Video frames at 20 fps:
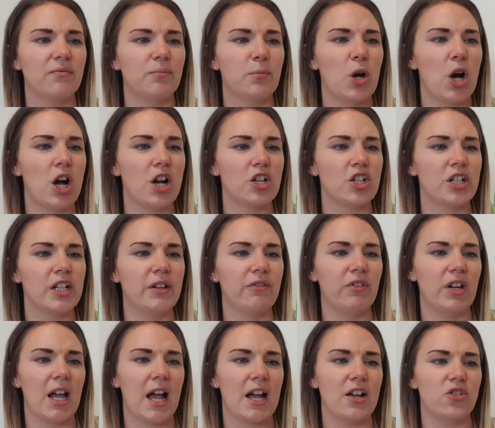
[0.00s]
partially
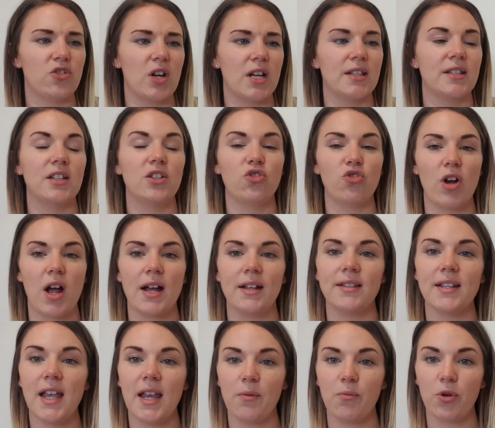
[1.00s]
rehydrated
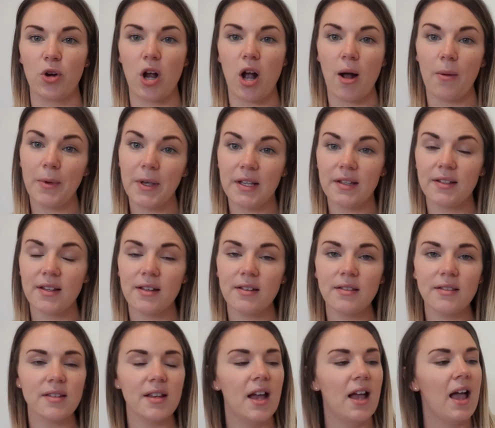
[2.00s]
dried apricot
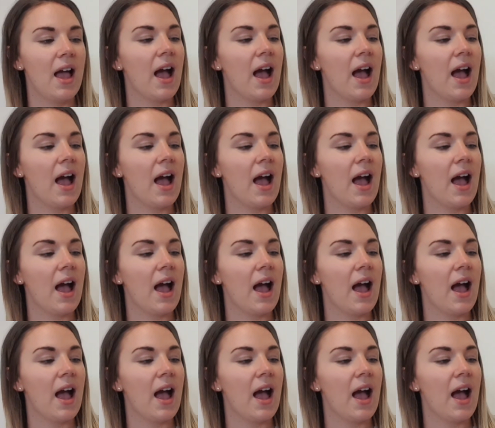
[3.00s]
pieces.